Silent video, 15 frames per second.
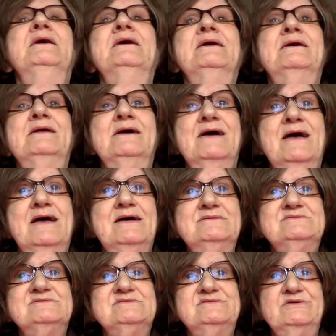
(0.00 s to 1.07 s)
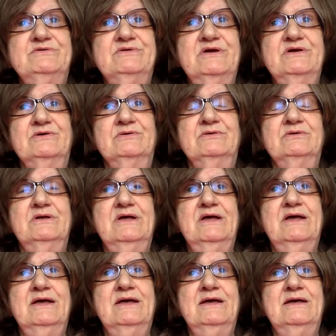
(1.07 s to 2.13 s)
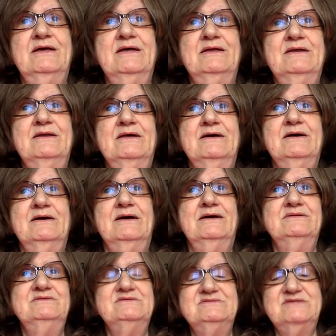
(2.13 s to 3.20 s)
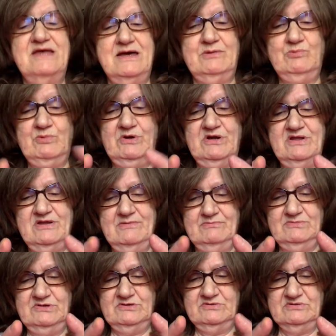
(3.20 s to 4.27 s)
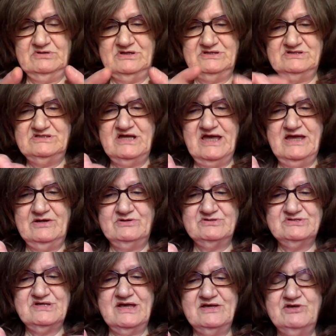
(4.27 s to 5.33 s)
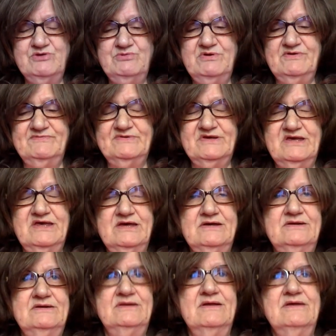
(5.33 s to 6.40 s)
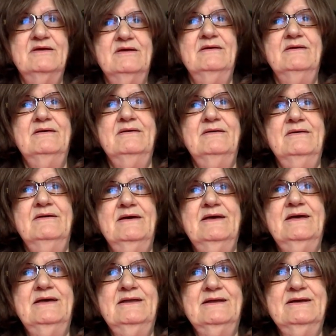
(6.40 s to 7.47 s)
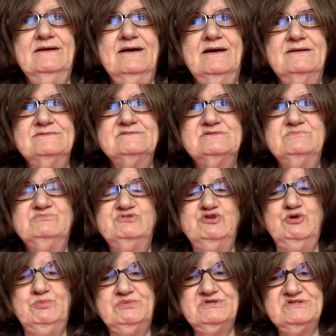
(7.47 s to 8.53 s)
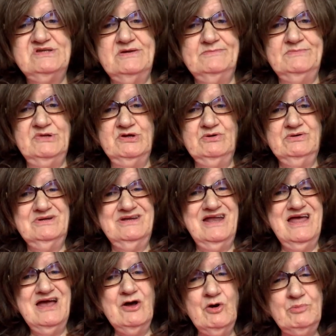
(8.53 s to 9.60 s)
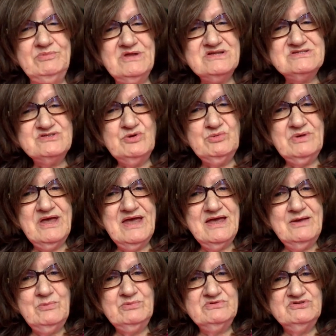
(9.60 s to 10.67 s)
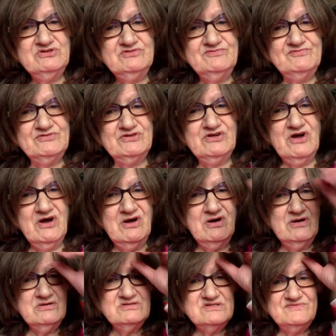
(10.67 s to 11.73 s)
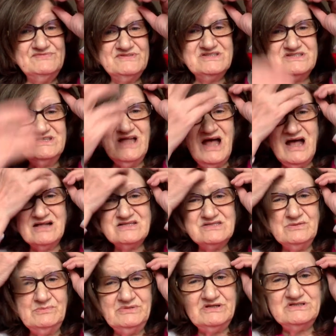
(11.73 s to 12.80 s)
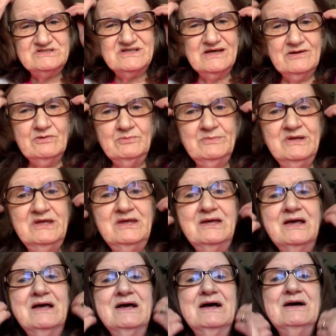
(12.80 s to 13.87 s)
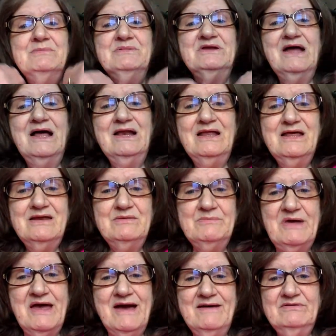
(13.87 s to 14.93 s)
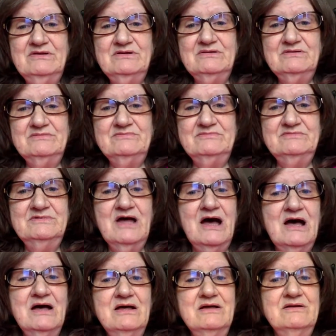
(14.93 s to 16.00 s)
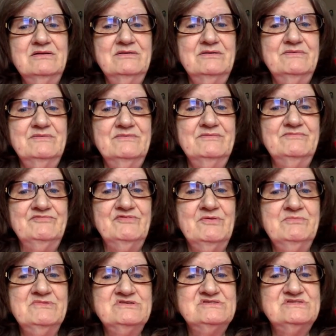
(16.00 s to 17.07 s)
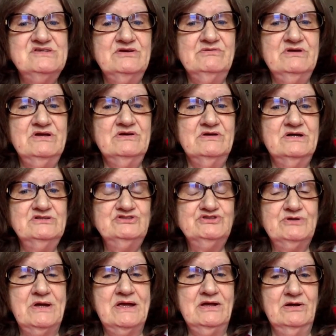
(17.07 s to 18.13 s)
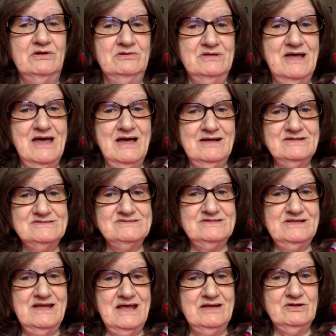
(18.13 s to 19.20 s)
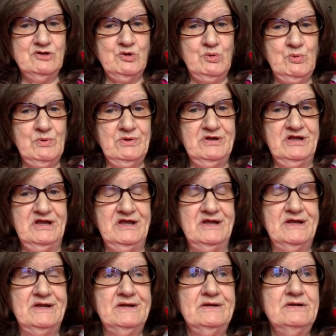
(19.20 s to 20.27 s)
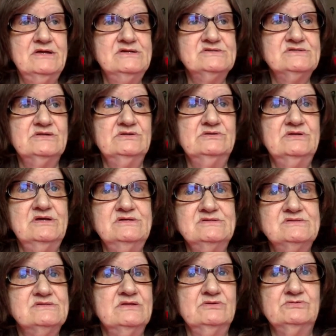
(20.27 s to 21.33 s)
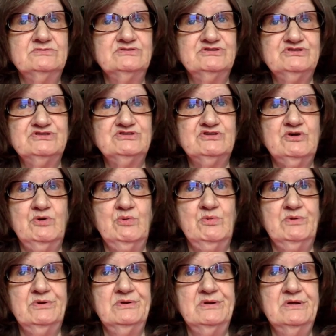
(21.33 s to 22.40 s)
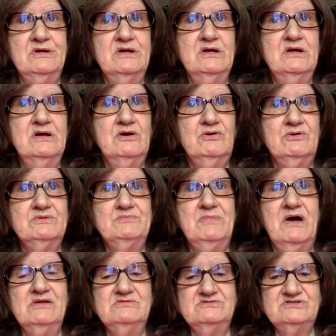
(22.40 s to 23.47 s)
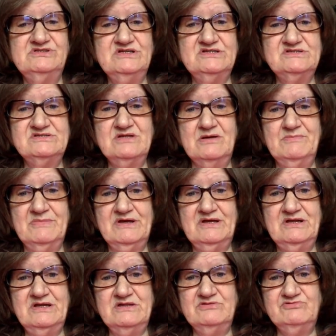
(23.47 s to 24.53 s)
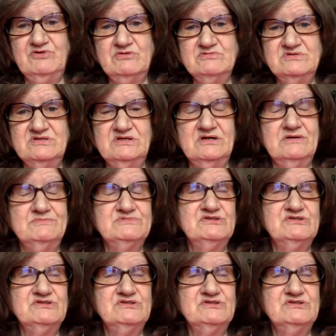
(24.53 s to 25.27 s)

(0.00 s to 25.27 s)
And I had cereal and I just had one of them little containers like you give a kid. And I got some 2% milk. And I hope that's okay with for dogs. If it's not, somebody tell me. But I let him have not from the cereal. I drank all that because it had corn in it. He's, he's allergic to corn or it bothers his stomach and he throws it up.